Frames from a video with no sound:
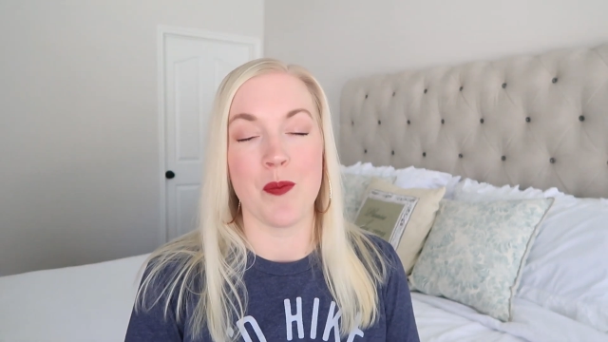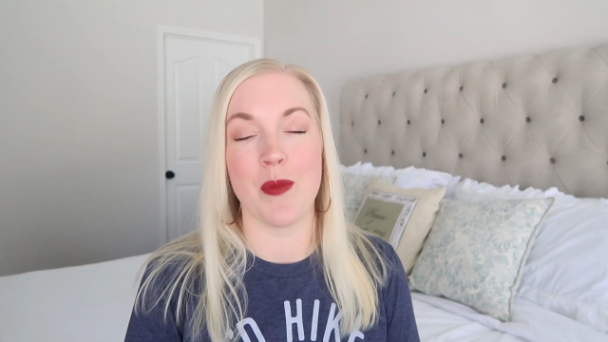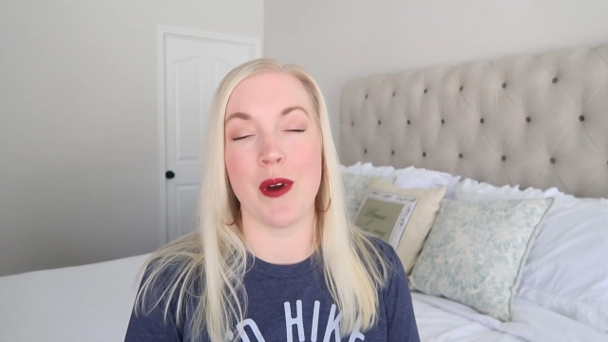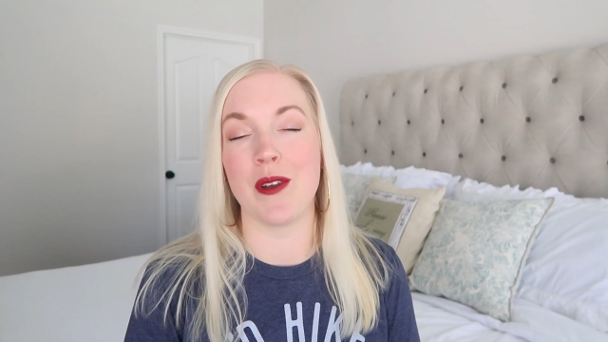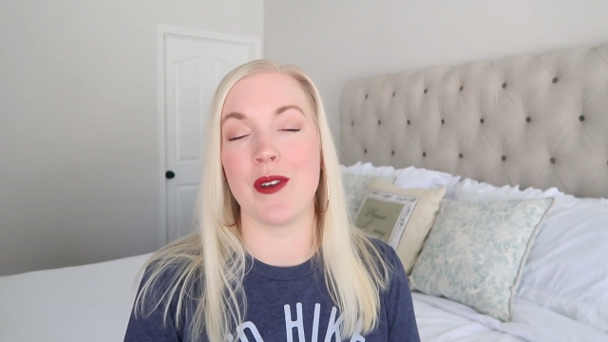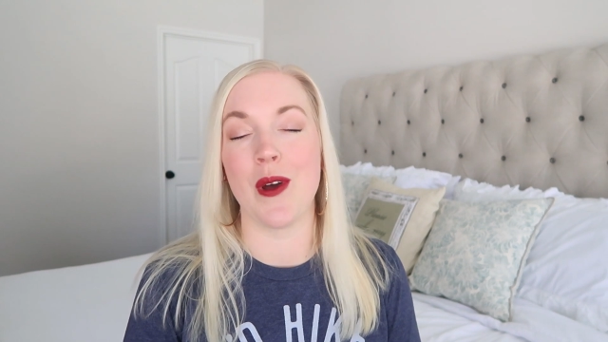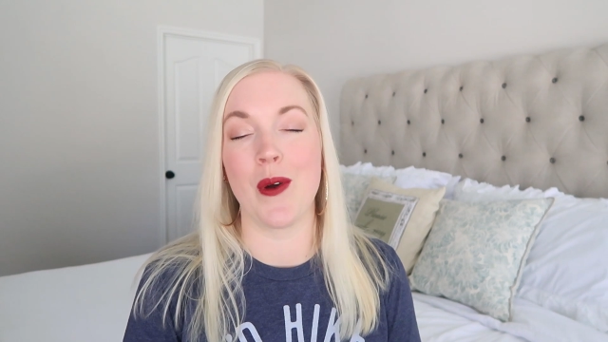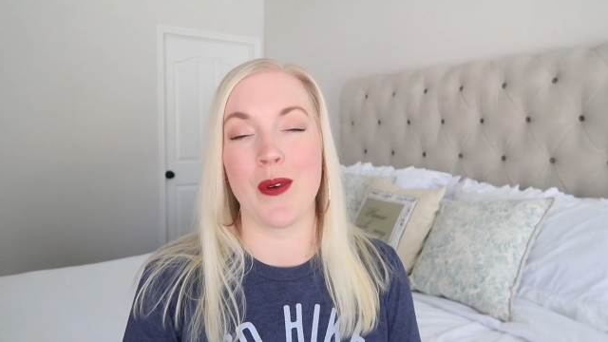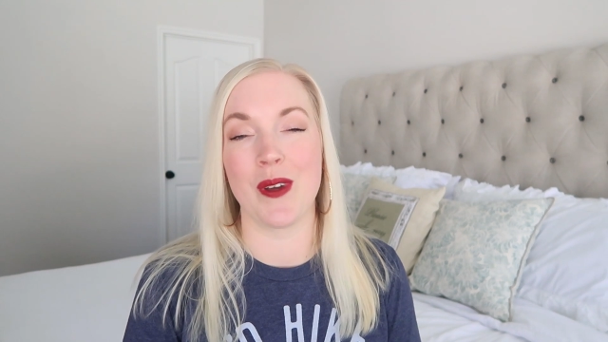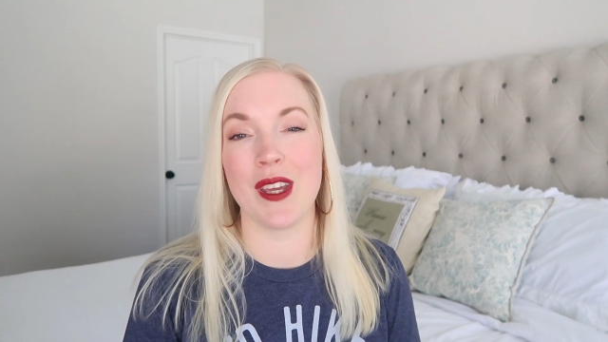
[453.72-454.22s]

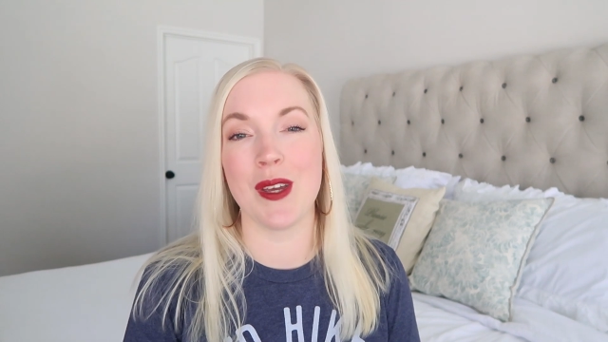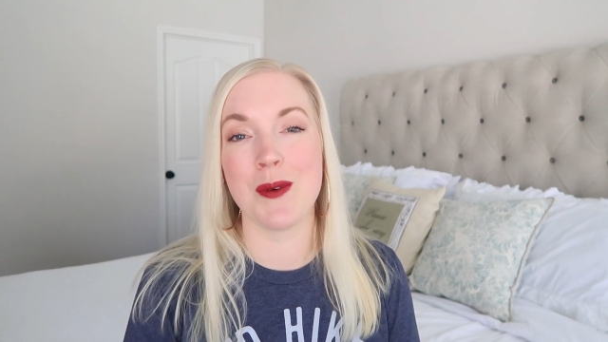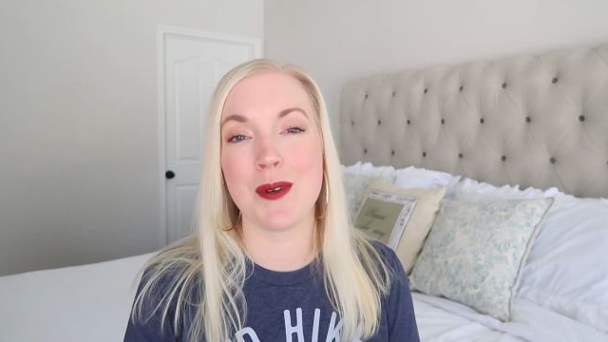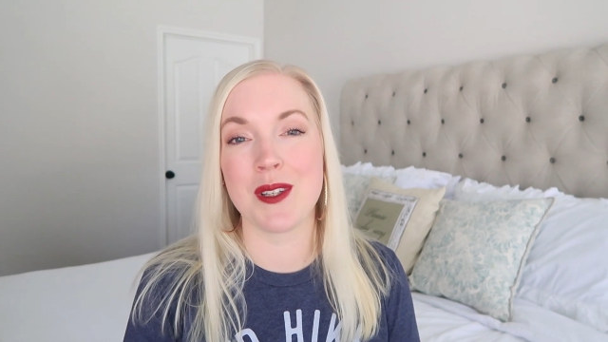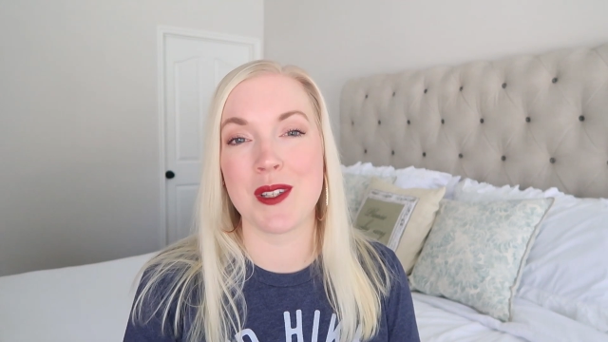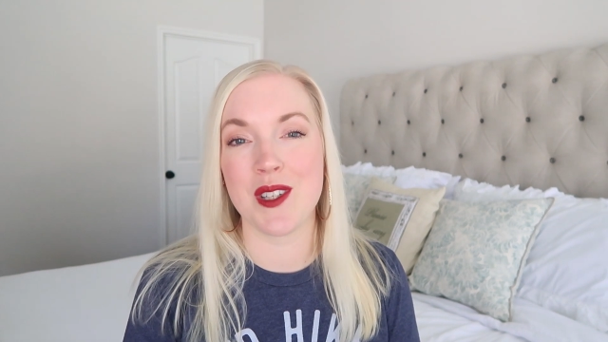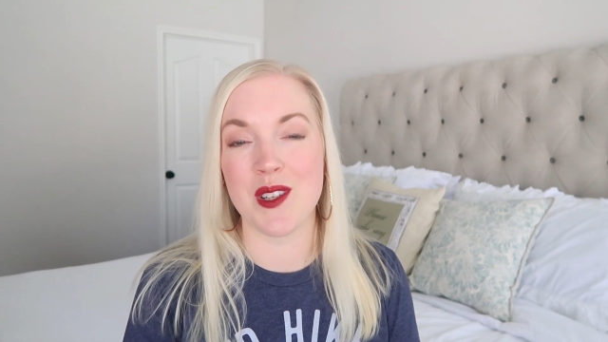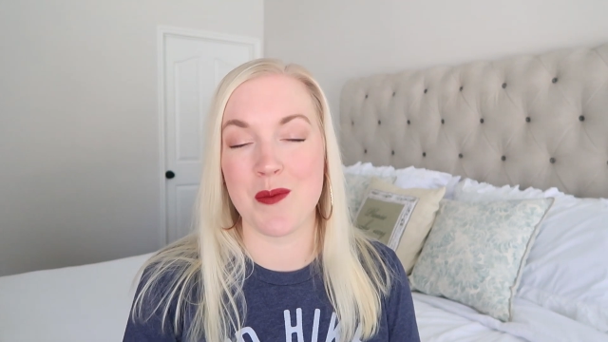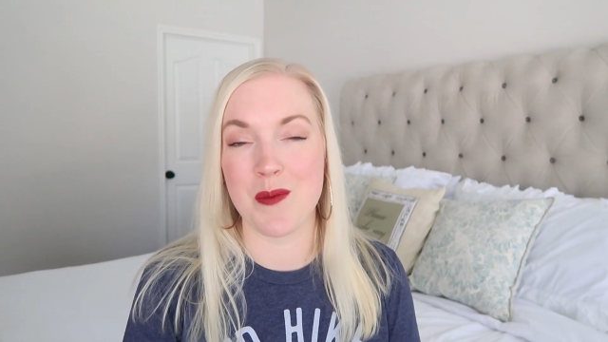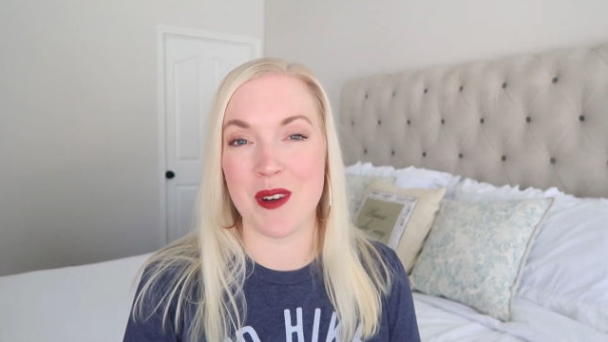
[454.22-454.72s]
But no, he
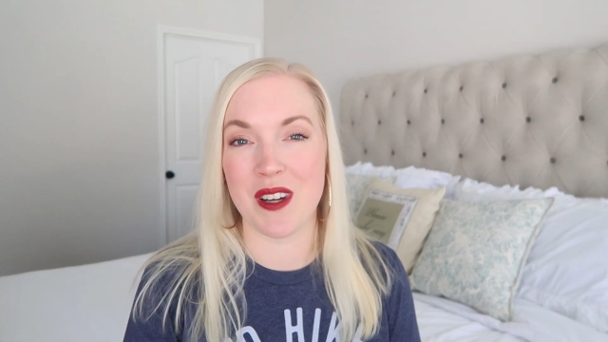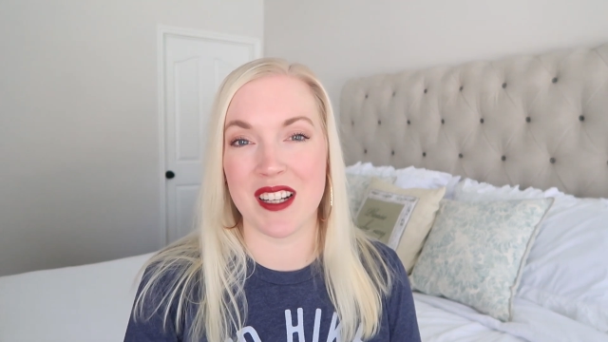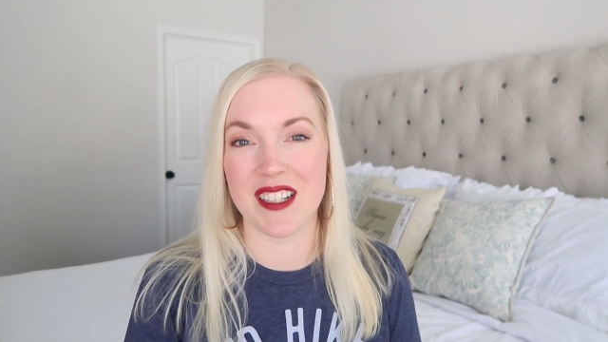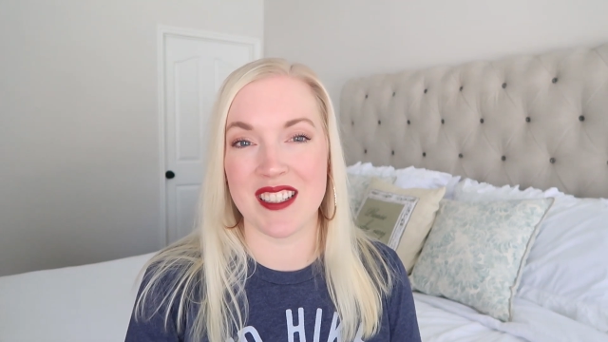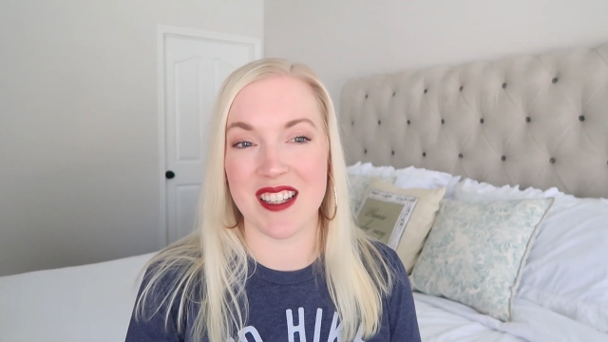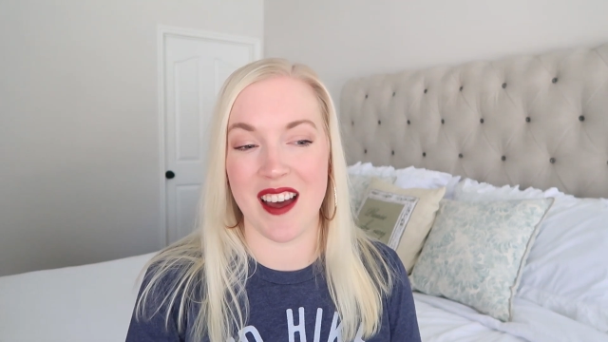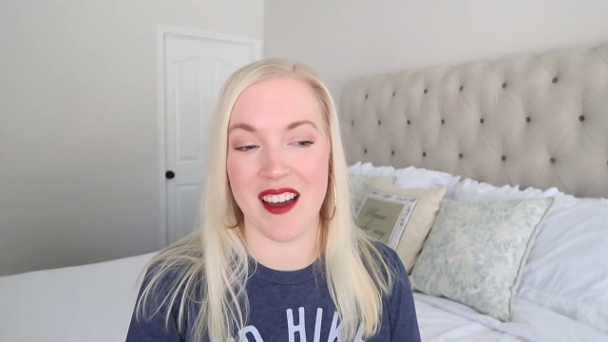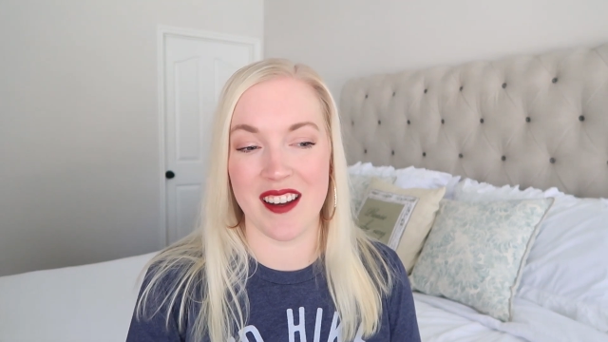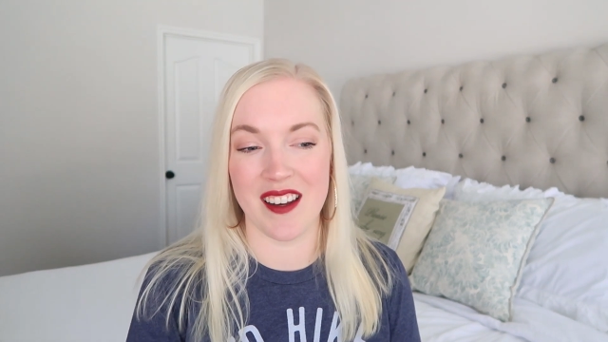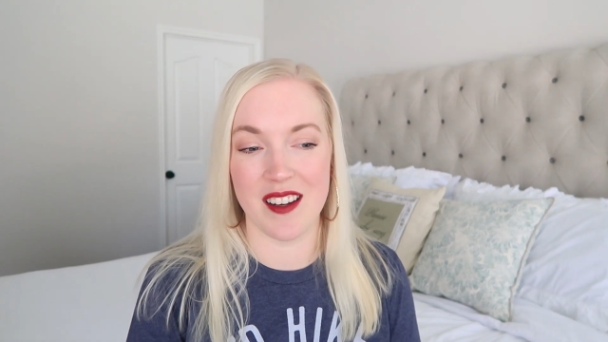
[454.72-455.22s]
was super
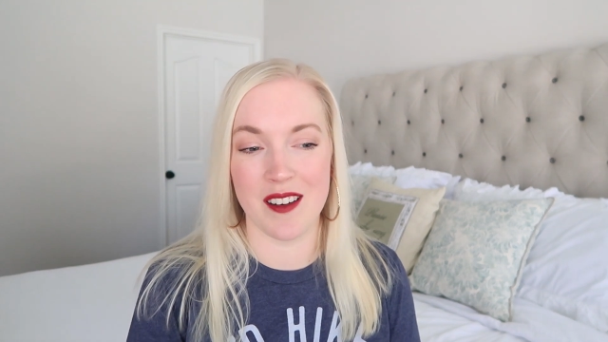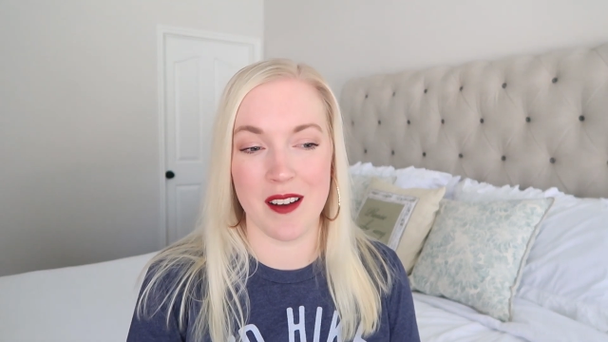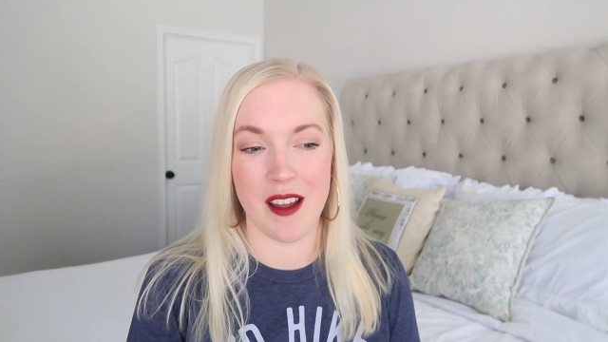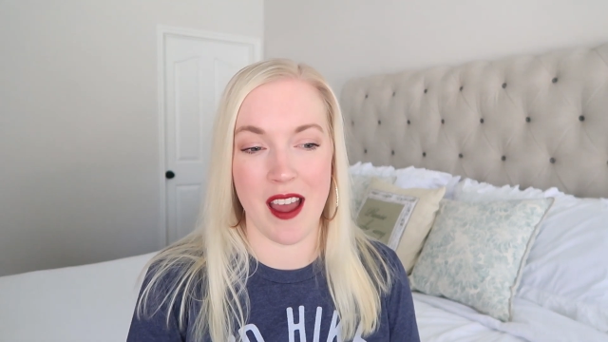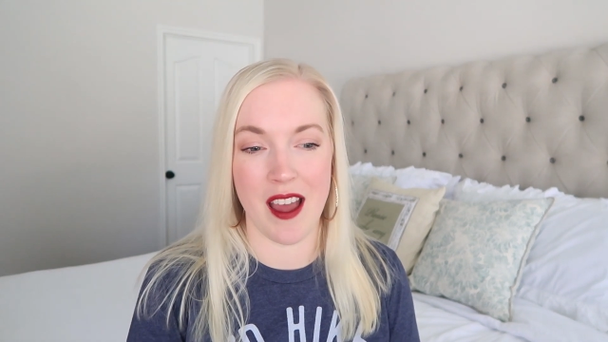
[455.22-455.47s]
excited,